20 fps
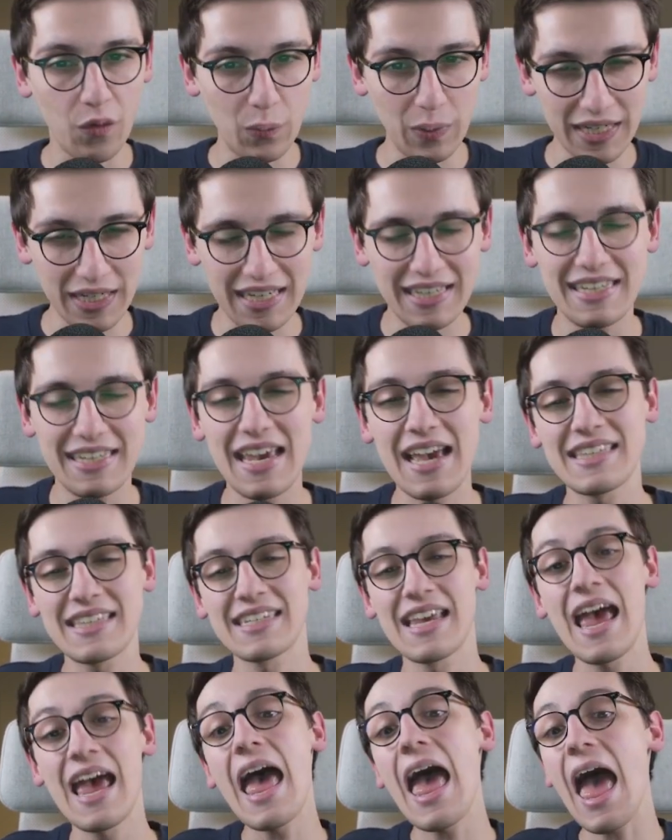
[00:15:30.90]
it yet.
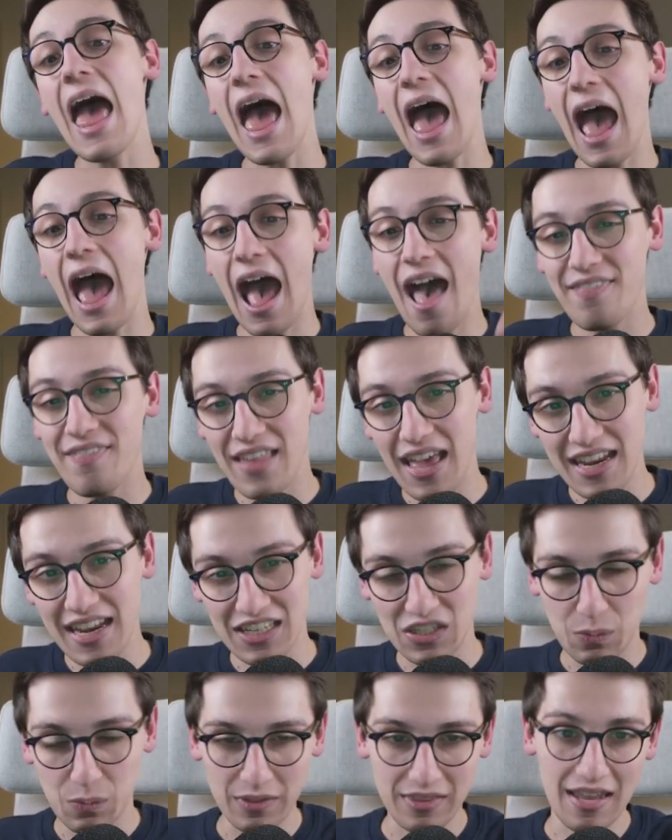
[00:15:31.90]
And that
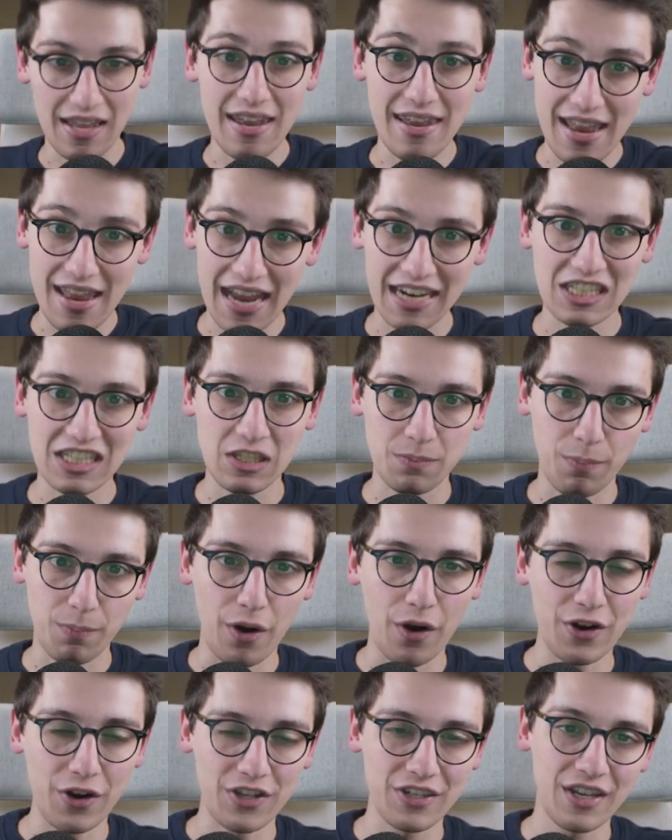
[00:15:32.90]
is what the next
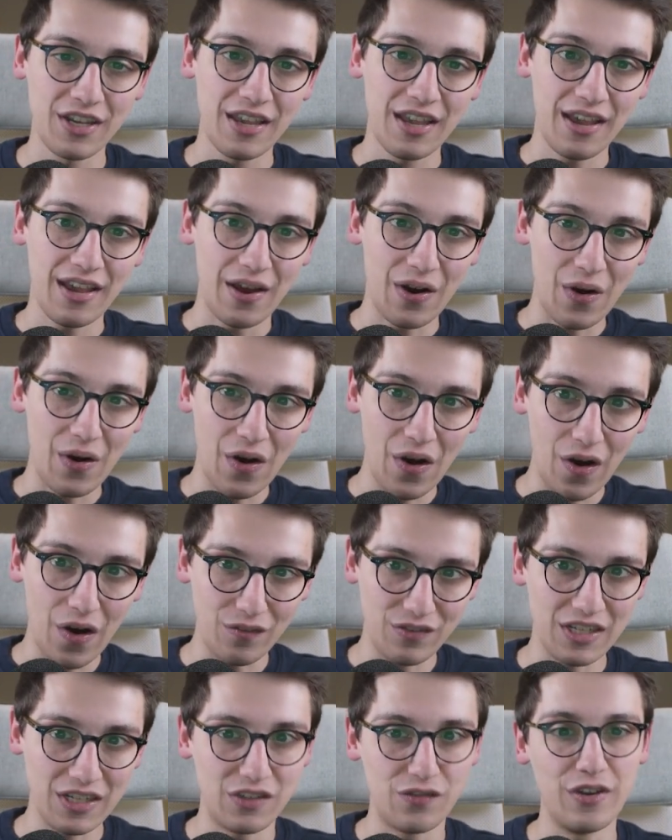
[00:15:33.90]
part of
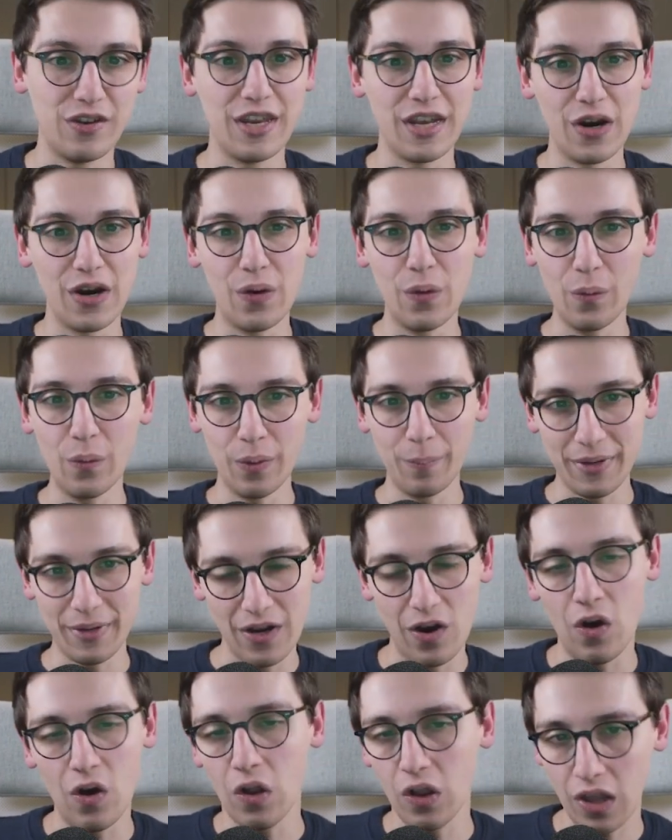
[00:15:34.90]
this video will be
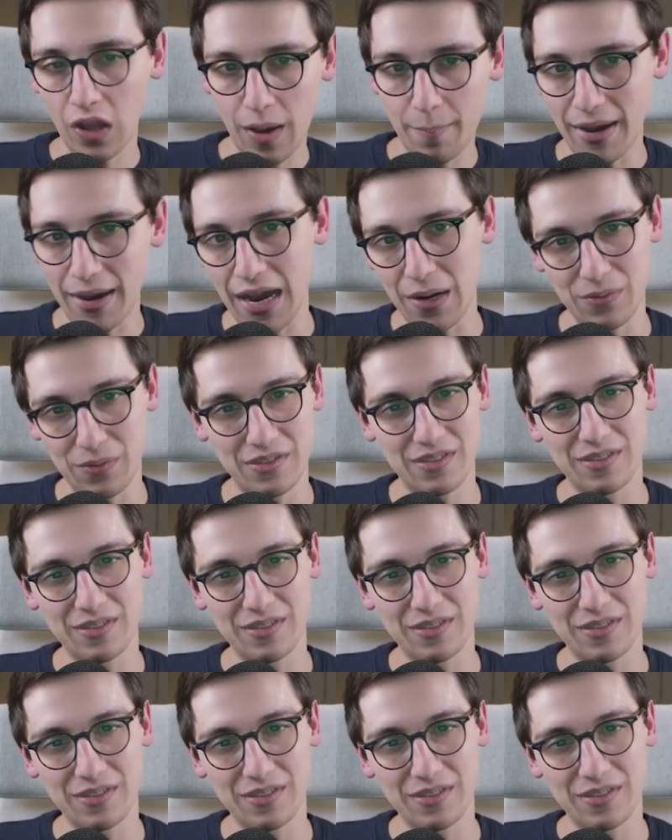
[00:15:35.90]
all about.